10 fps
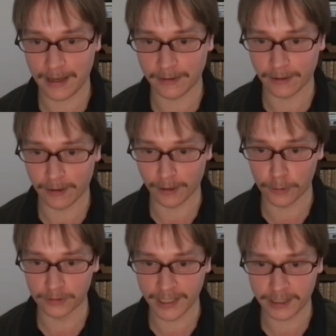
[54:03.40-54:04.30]
And the
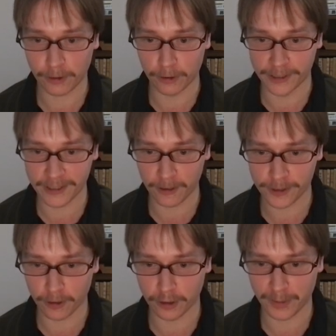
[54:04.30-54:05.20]
lower right corner is
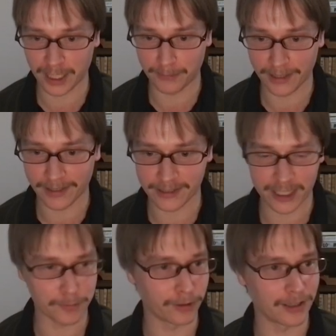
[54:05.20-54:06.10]
also going to become like a
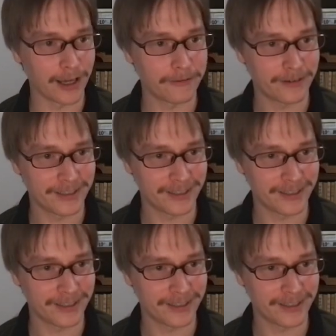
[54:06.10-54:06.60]
6-point life.